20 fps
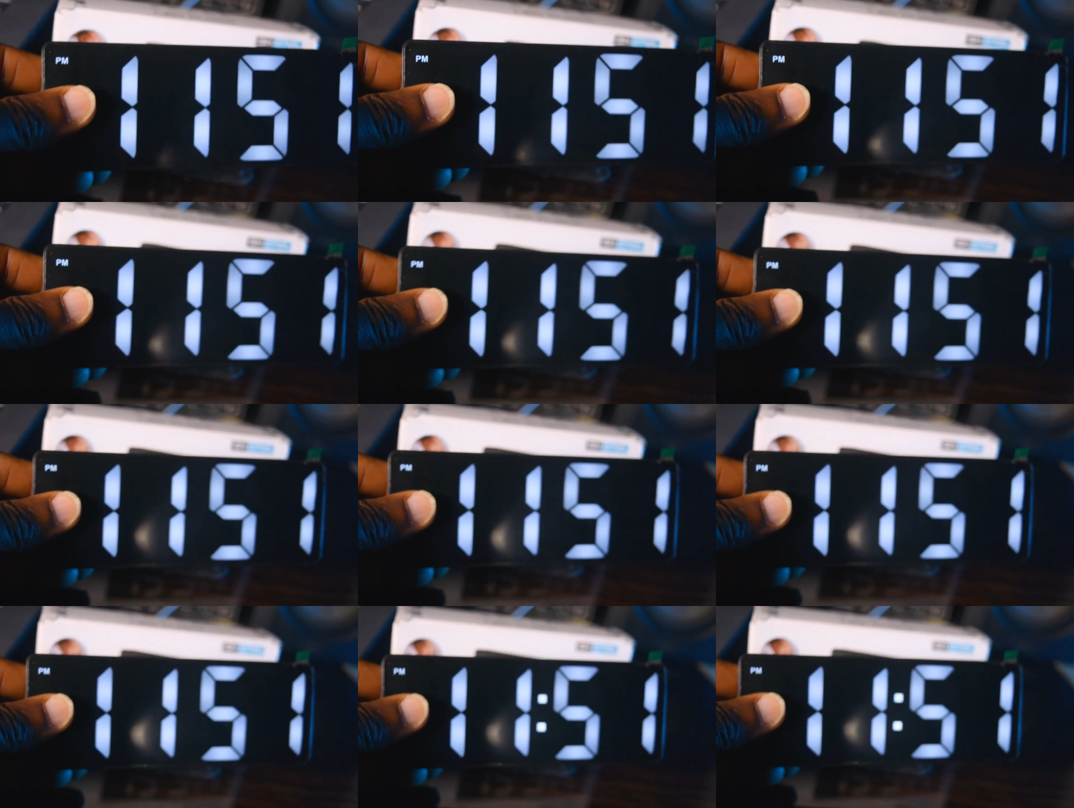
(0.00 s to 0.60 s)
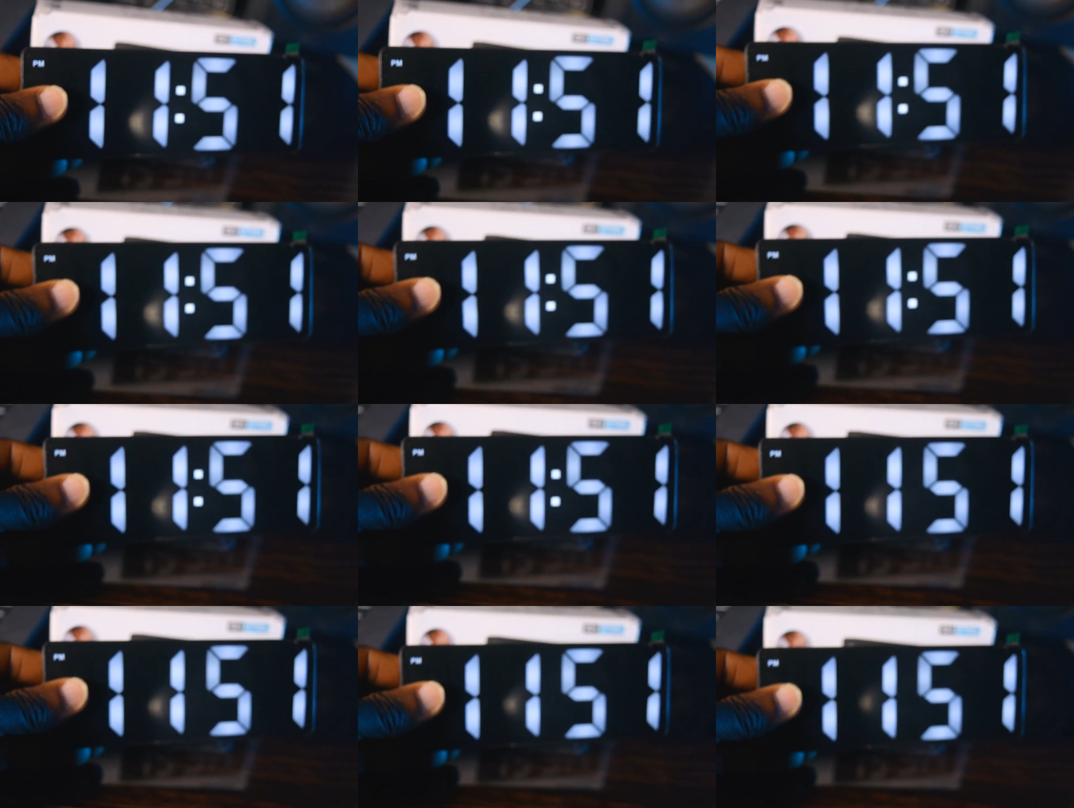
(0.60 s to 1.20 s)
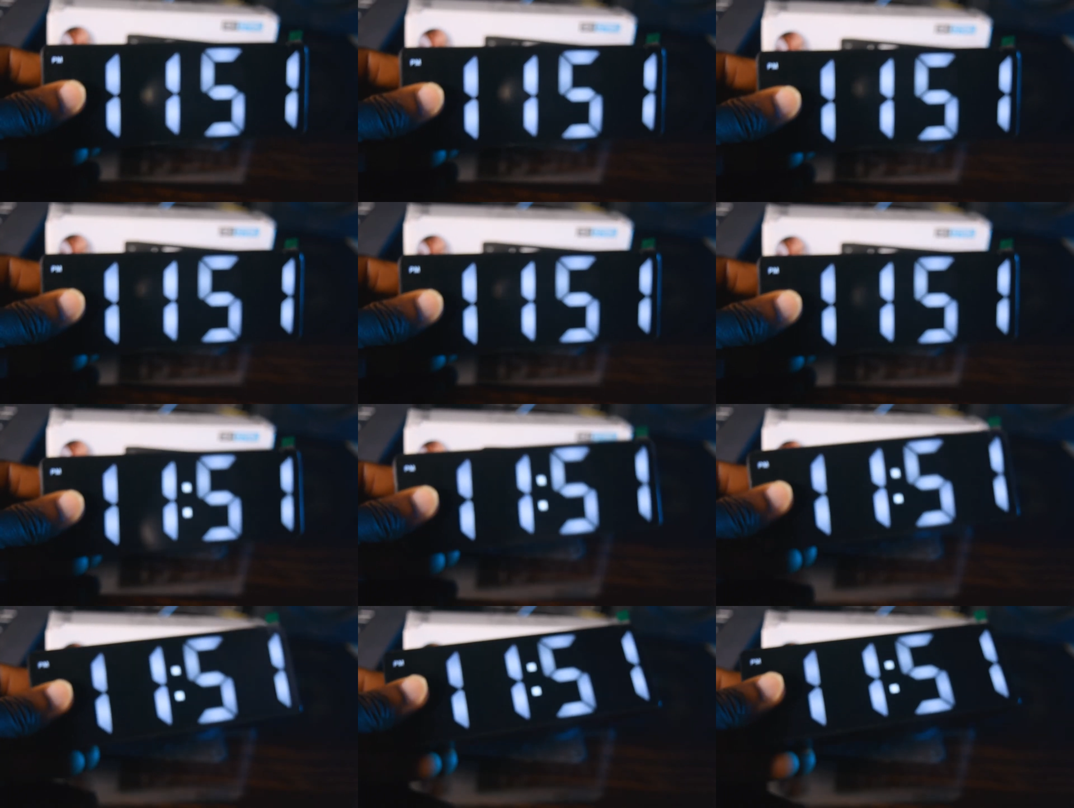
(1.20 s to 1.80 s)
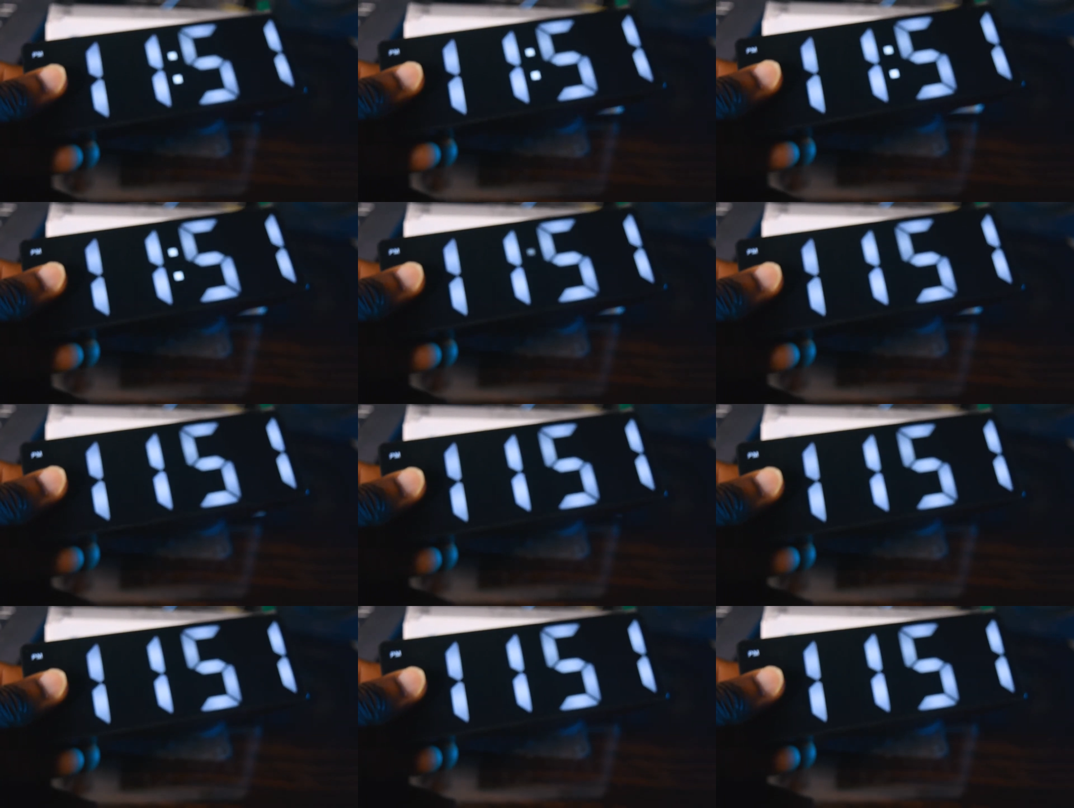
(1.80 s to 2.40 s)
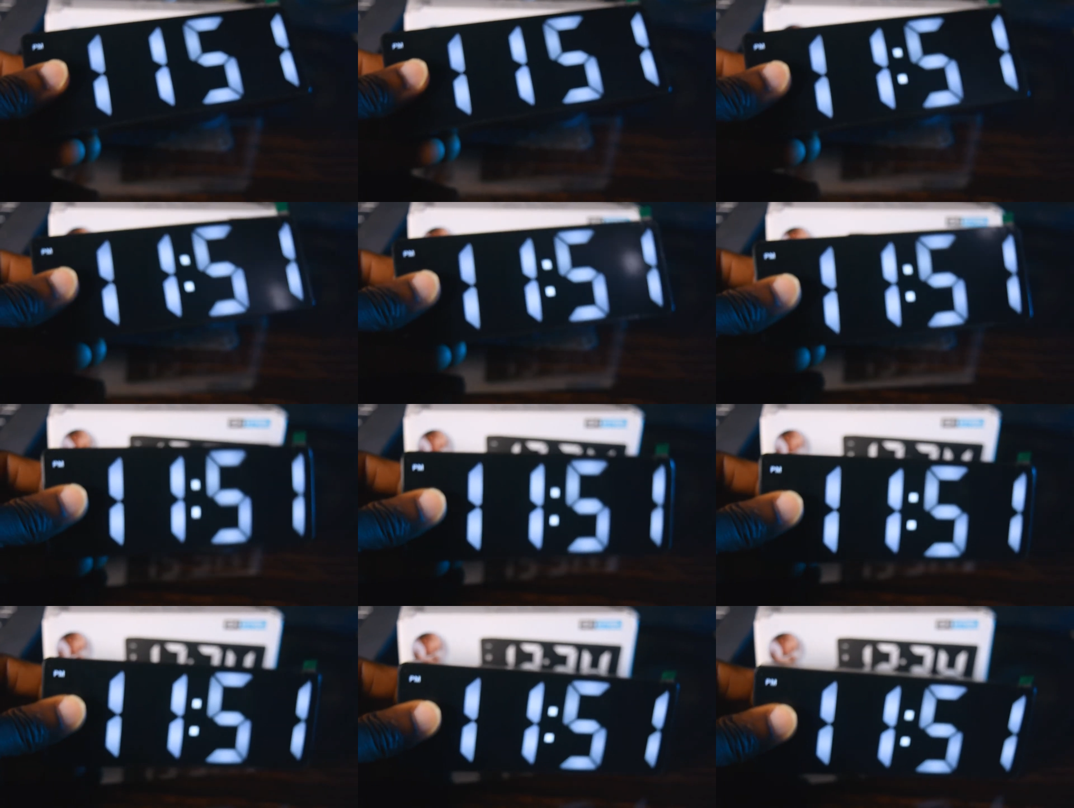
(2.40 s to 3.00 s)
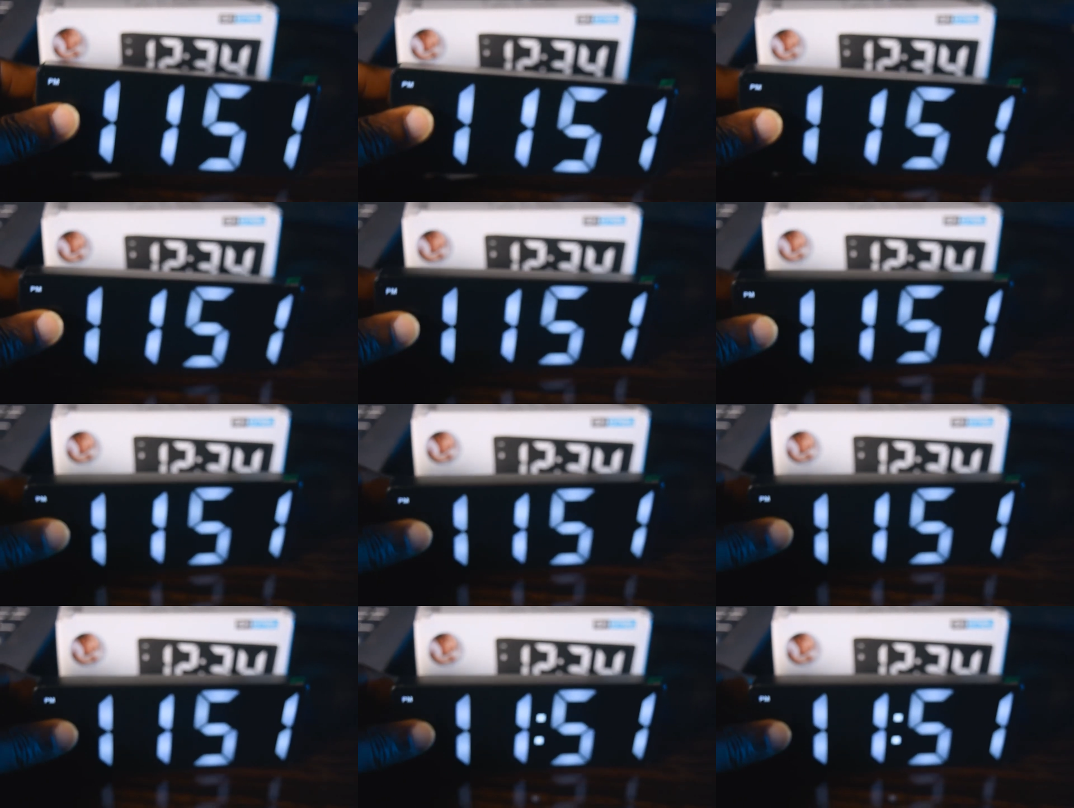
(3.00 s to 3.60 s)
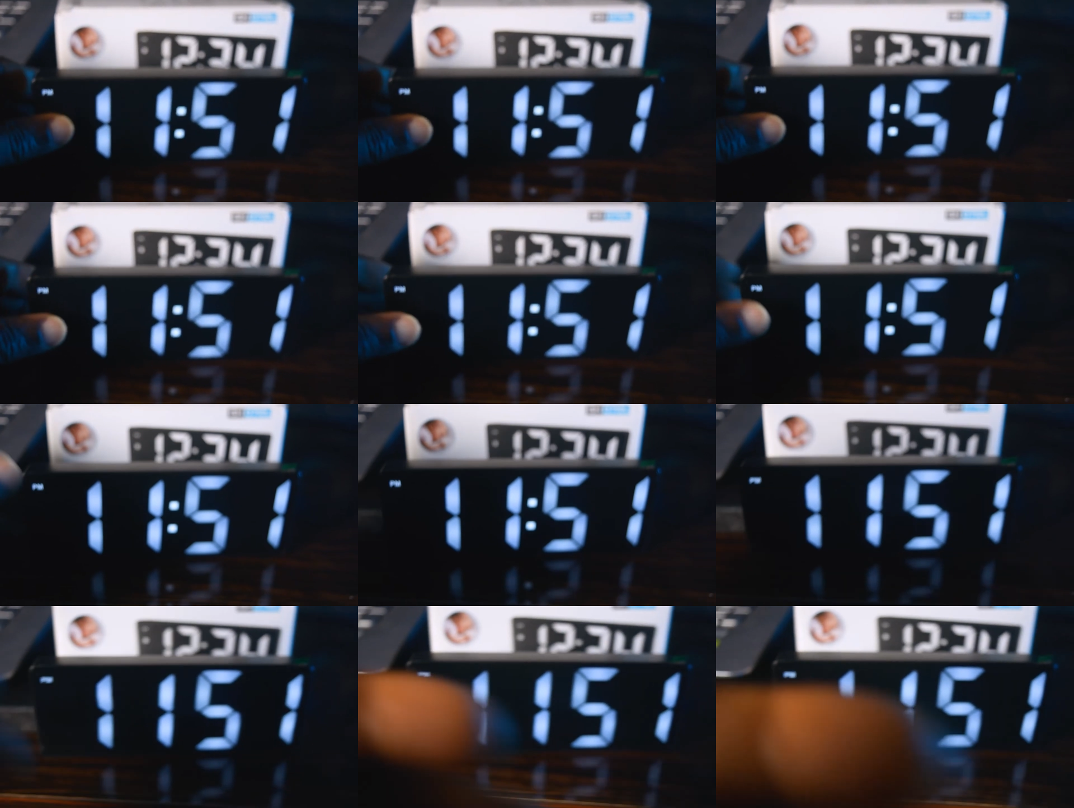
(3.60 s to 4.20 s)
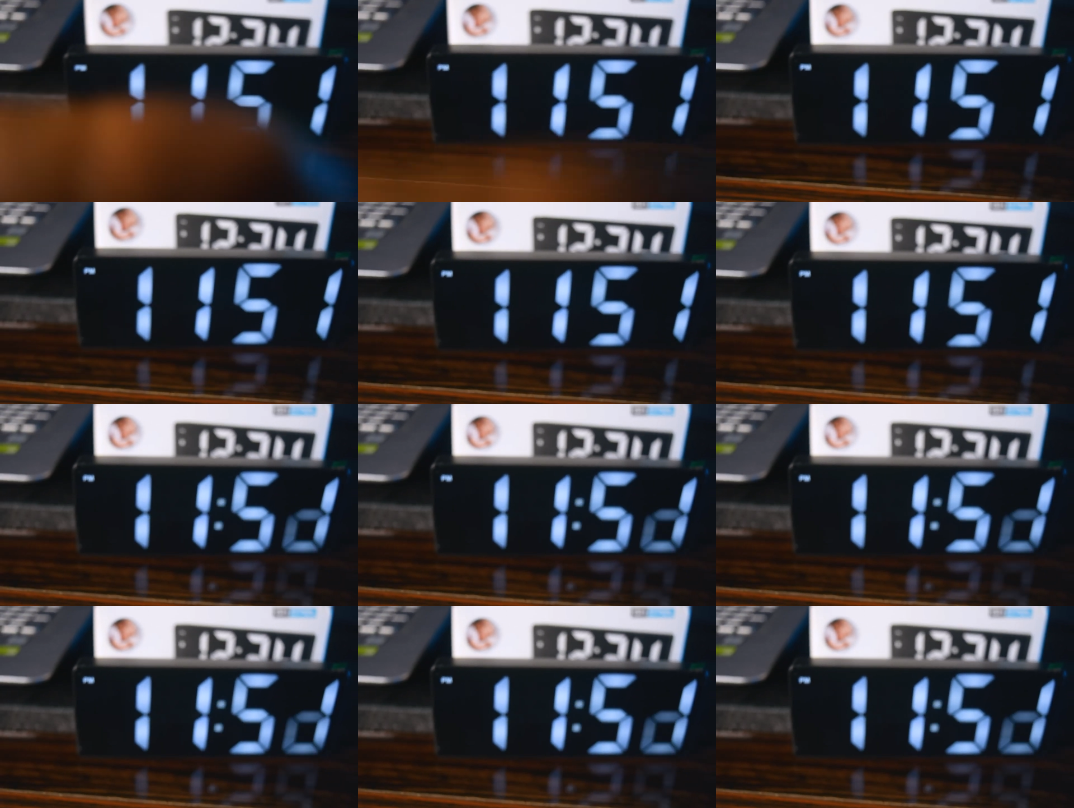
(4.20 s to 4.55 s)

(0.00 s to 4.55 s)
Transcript: [unreadable: no face in view]